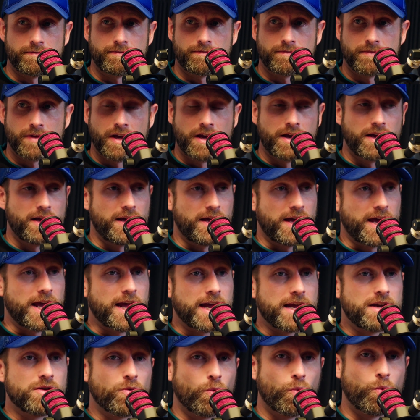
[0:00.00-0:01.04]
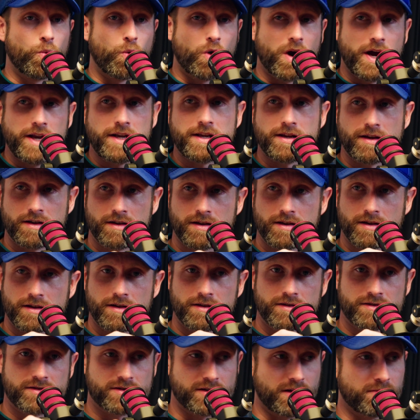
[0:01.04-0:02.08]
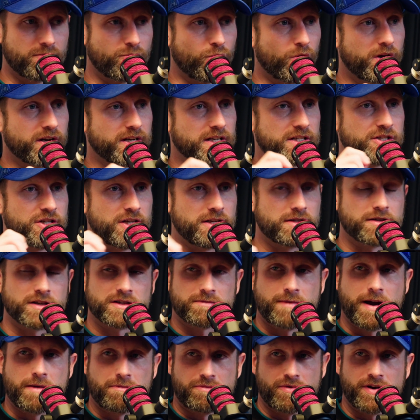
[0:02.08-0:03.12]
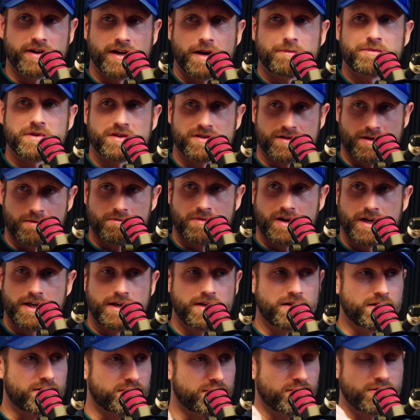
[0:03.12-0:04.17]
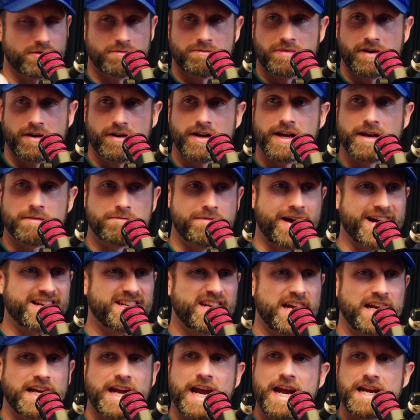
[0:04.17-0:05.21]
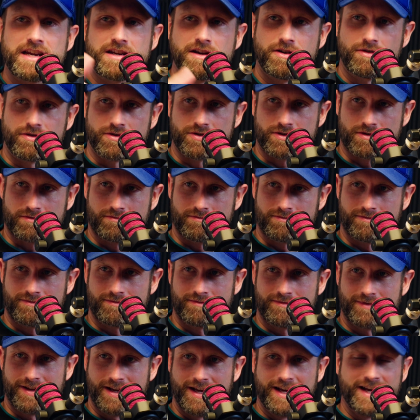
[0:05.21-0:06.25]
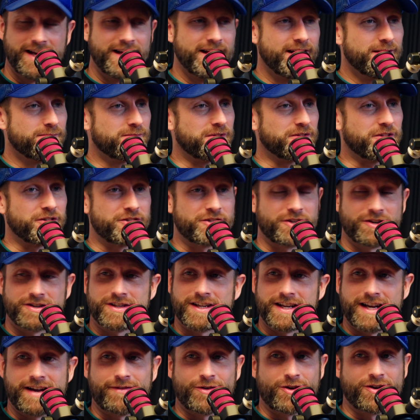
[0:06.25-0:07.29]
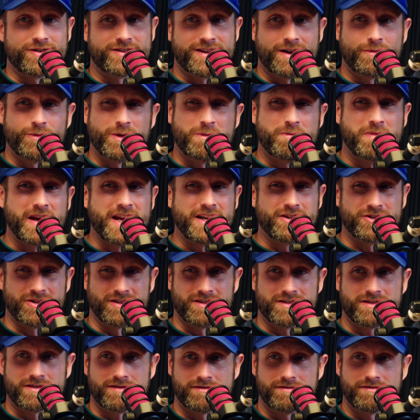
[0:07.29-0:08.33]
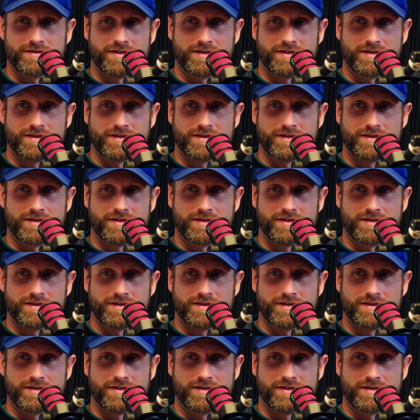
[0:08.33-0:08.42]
Yeah. And what some what Jesus might bring up to somebody in a certain period, it might take eight years. Yeah. But the church can have a hard time with patience